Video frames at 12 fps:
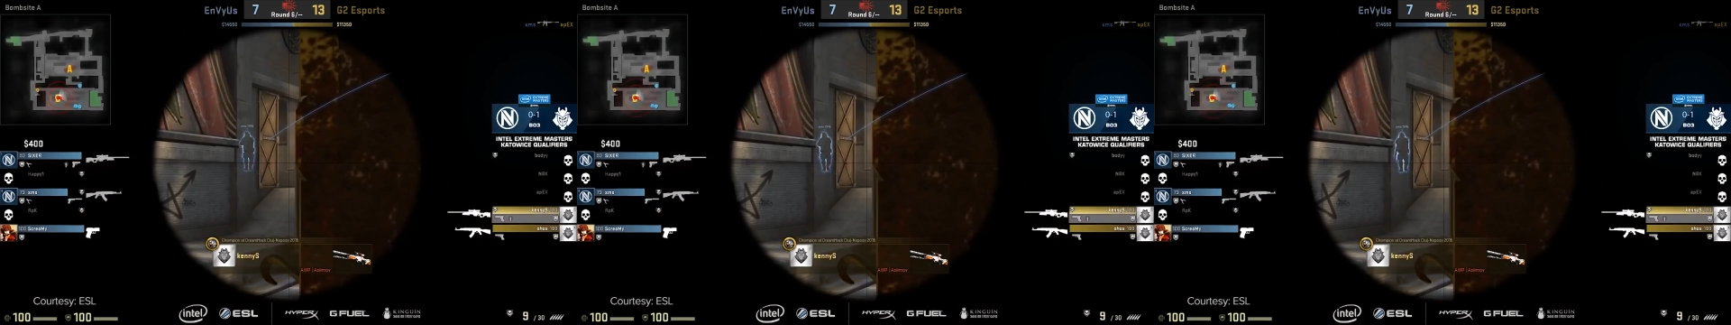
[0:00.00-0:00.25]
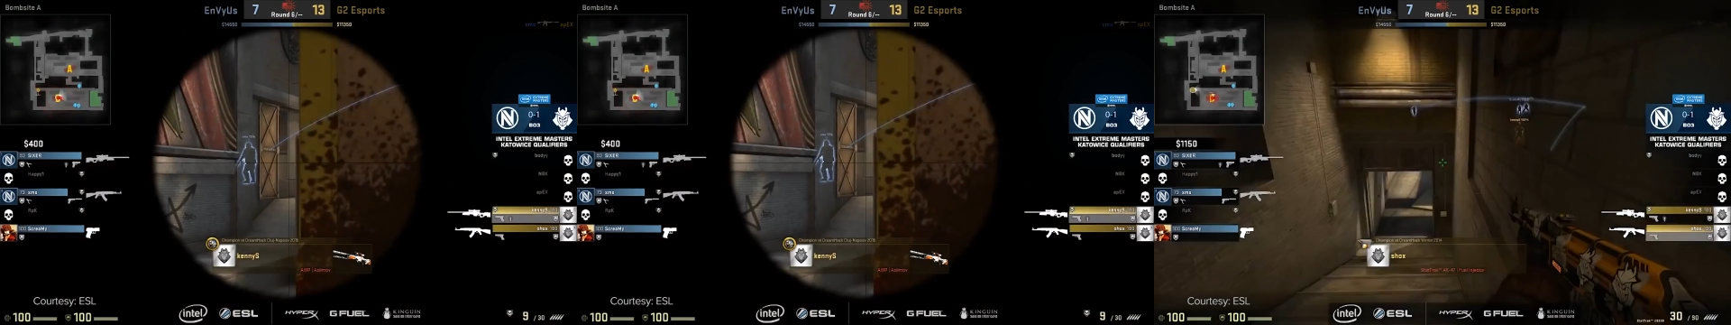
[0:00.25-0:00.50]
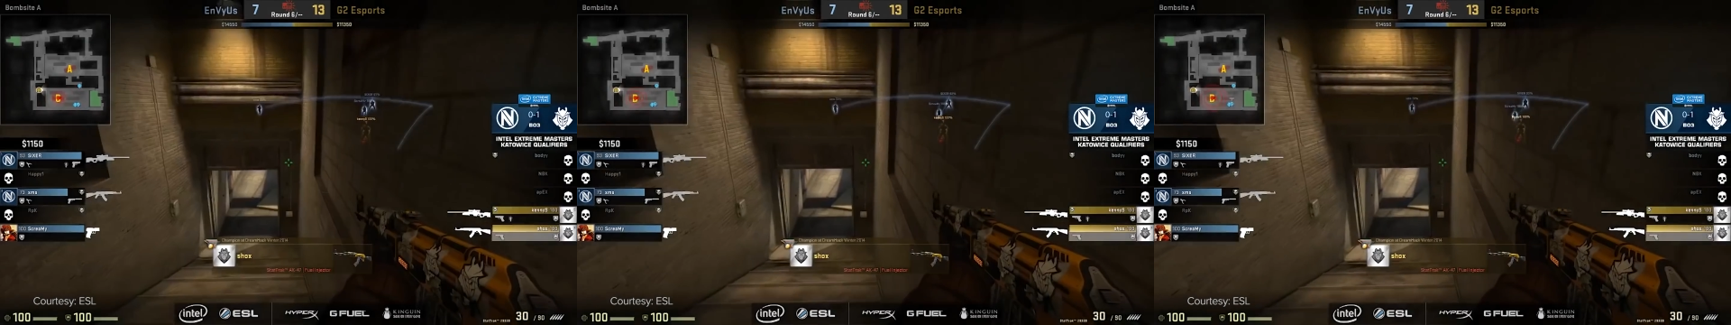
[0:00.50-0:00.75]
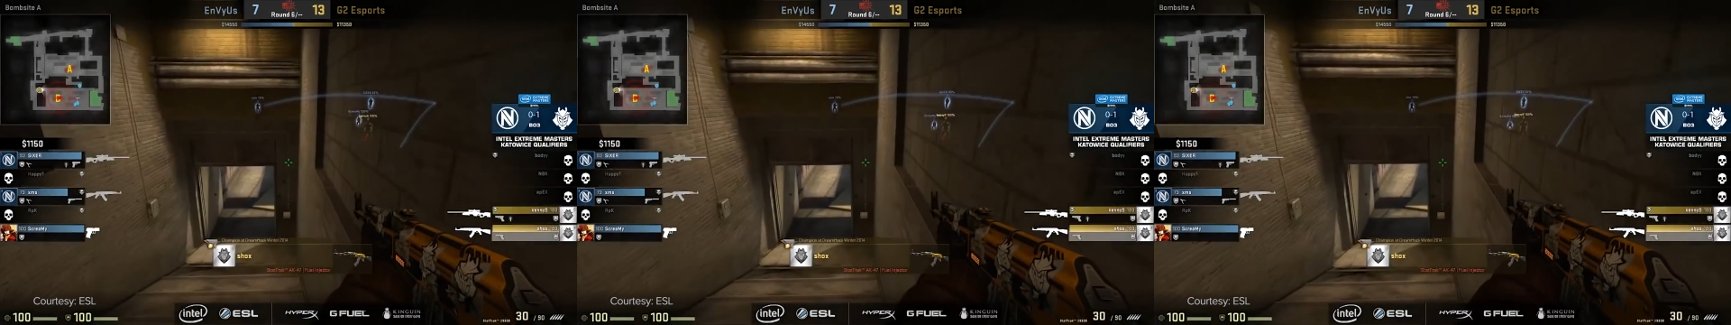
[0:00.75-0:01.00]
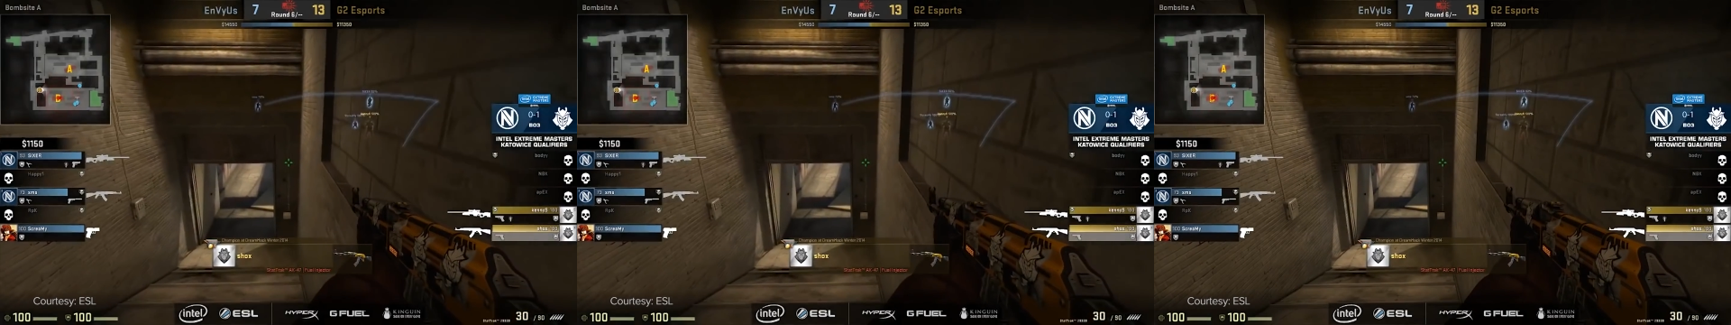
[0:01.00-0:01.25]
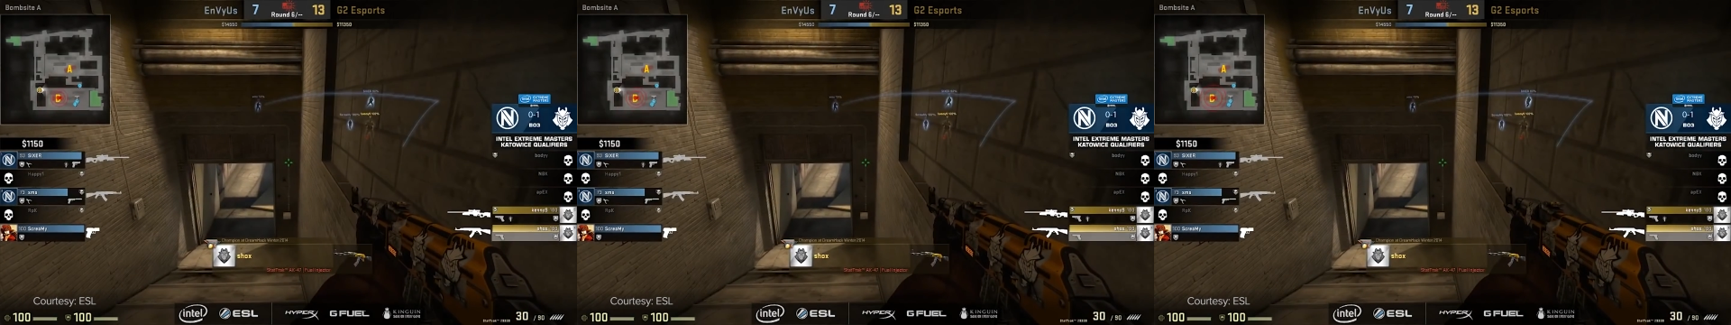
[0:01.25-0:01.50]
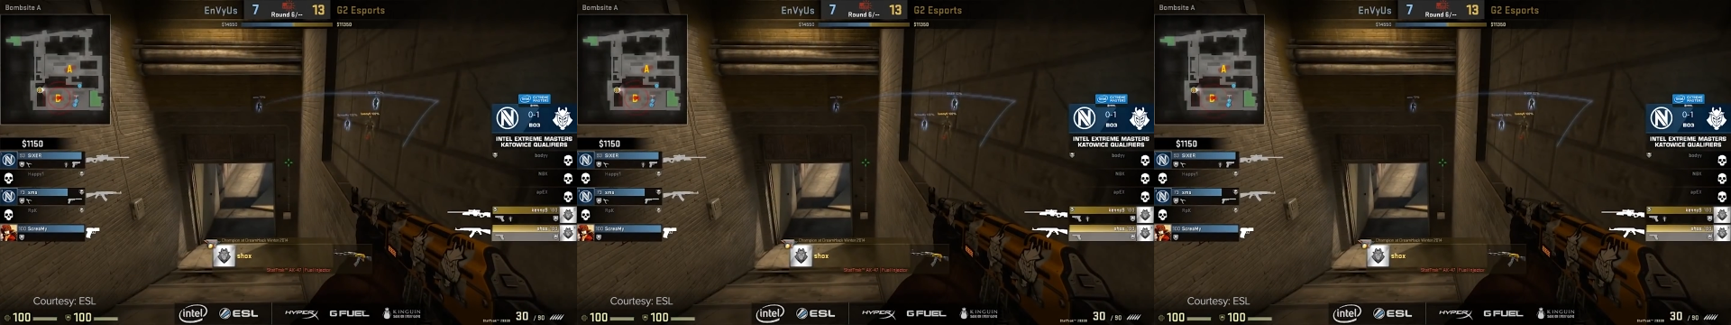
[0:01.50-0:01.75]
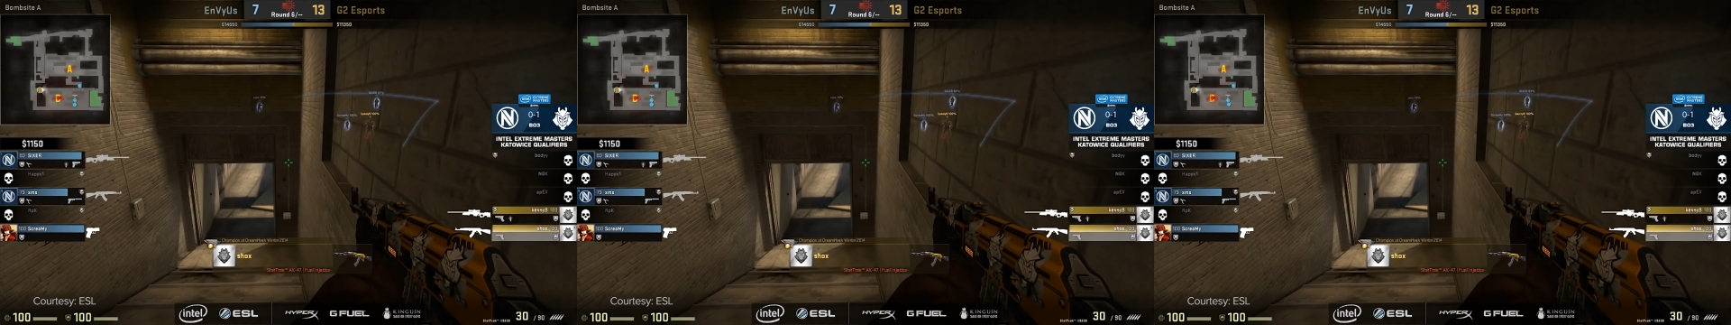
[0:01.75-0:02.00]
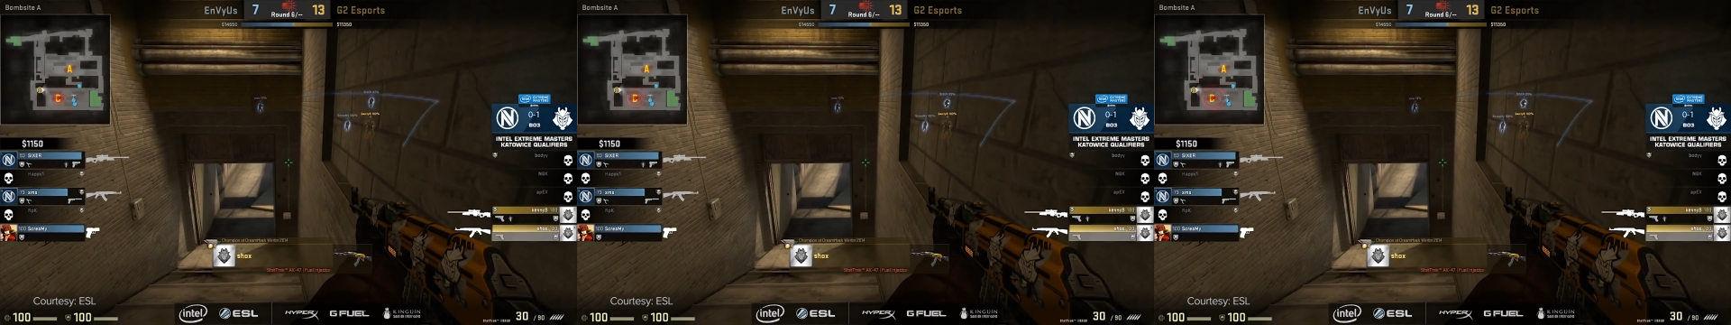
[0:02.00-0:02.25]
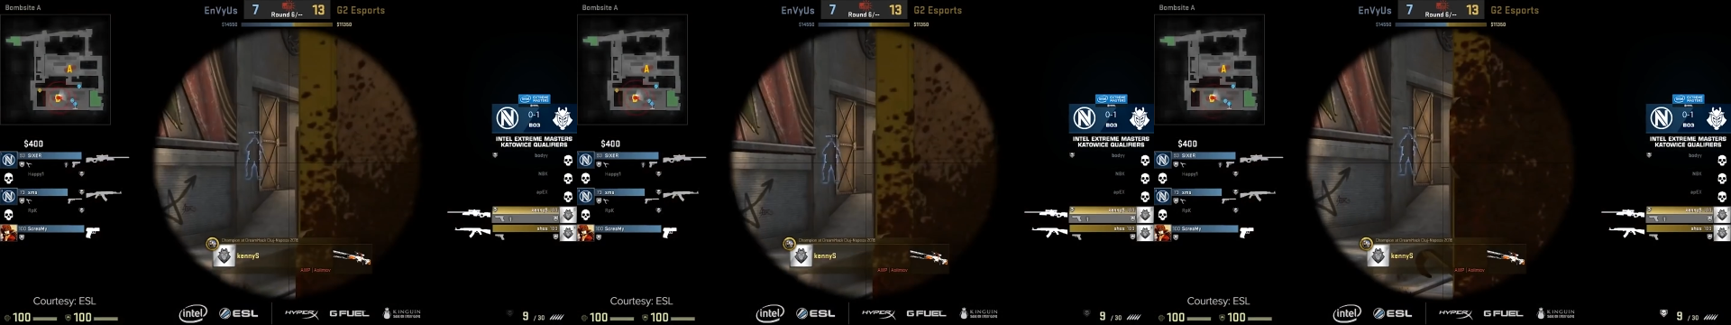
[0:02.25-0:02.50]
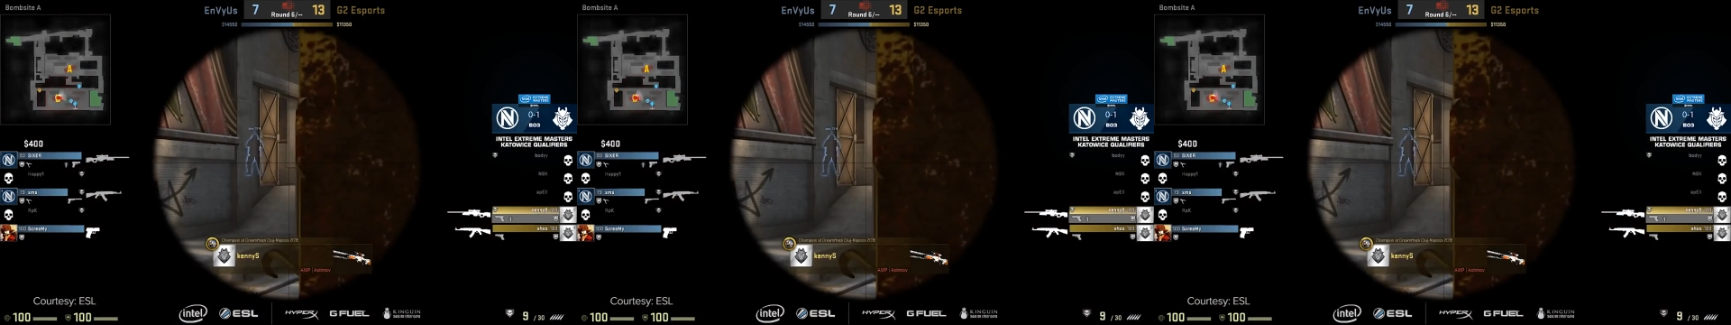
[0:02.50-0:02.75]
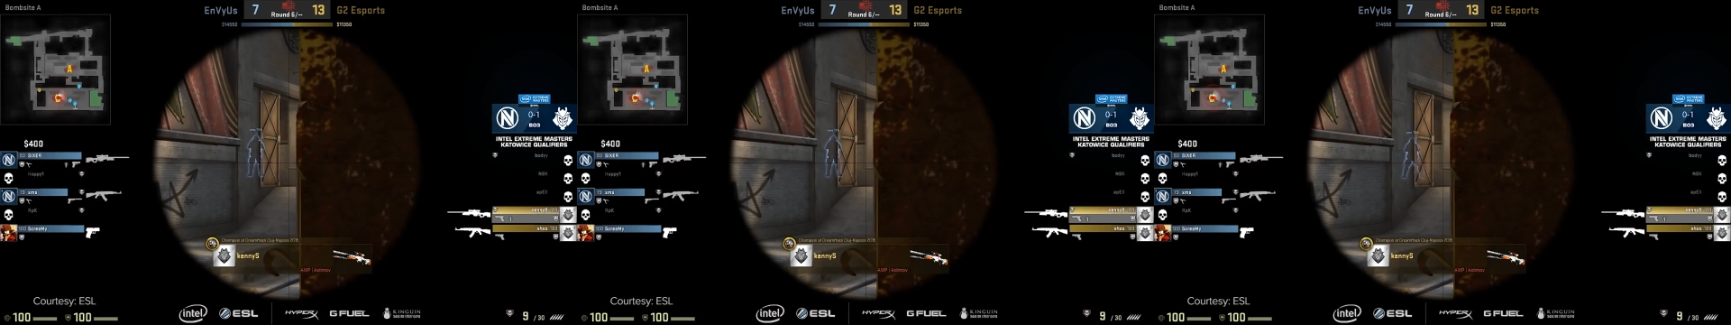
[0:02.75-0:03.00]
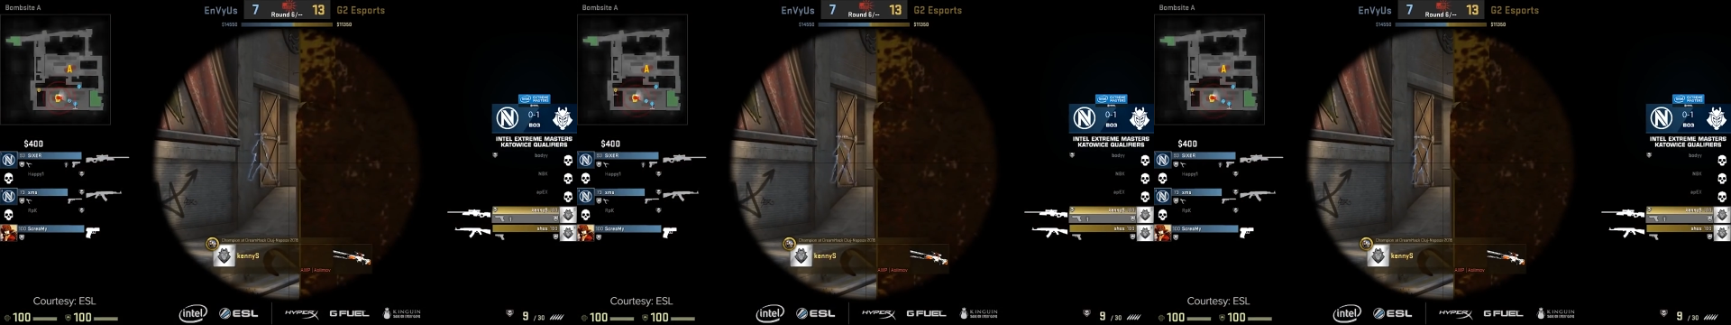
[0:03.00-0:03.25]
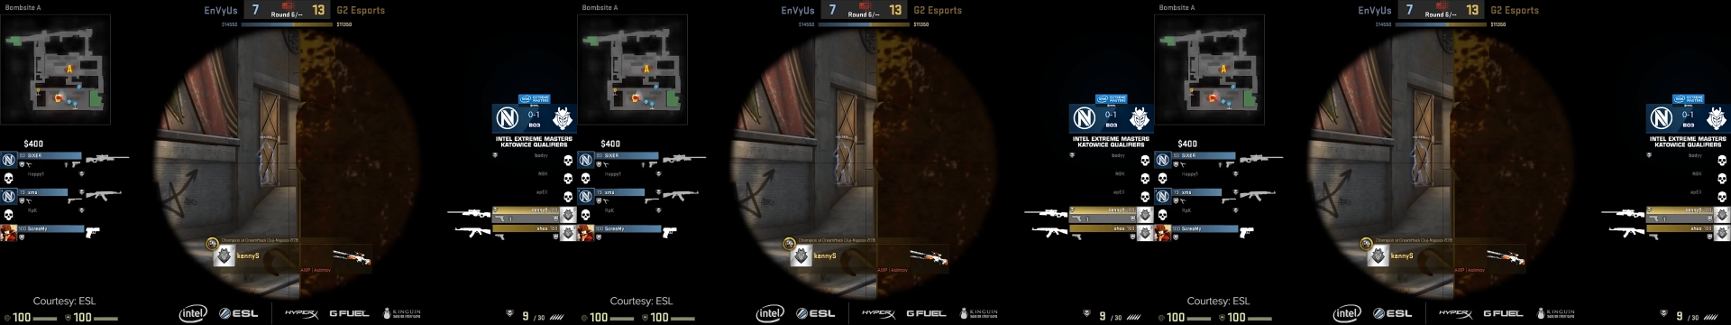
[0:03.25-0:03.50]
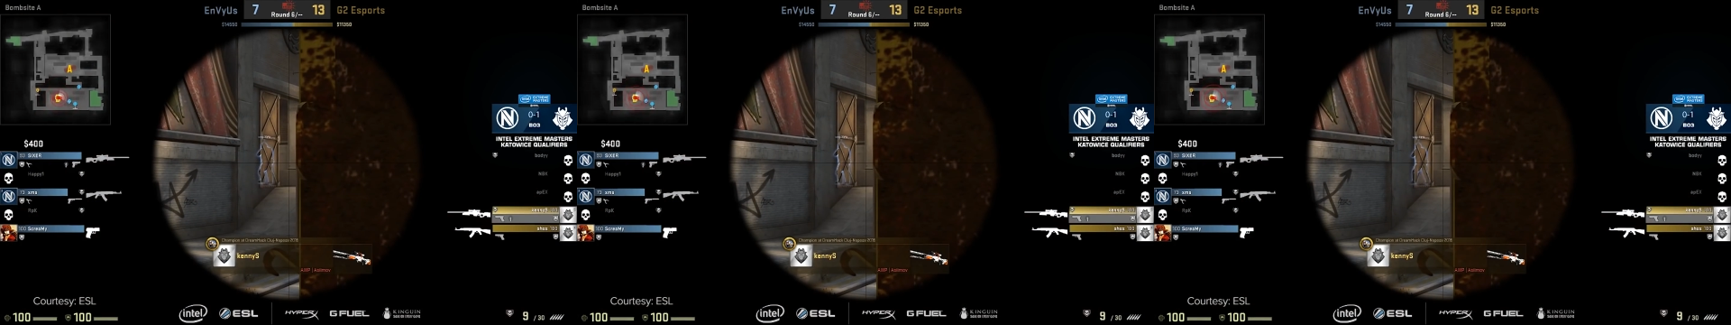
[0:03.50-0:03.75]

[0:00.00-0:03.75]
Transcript: Nobody's mouth can be seen.